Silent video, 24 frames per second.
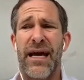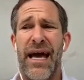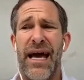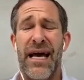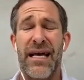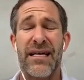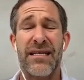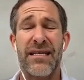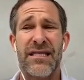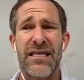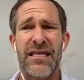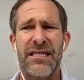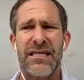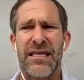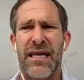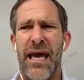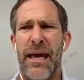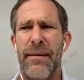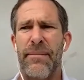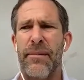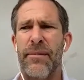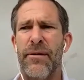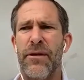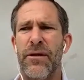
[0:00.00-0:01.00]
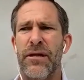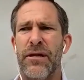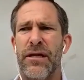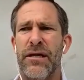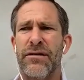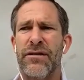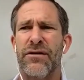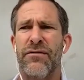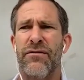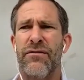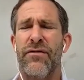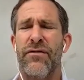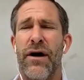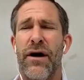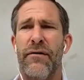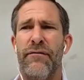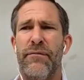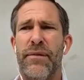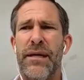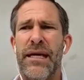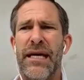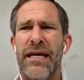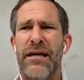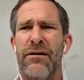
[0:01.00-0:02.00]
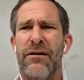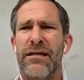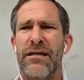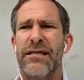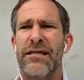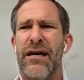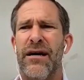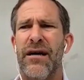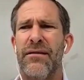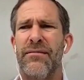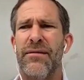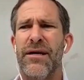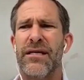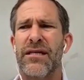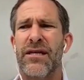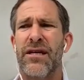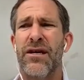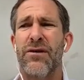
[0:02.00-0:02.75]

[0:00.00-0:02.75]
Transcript: has these capabilities of being autonomous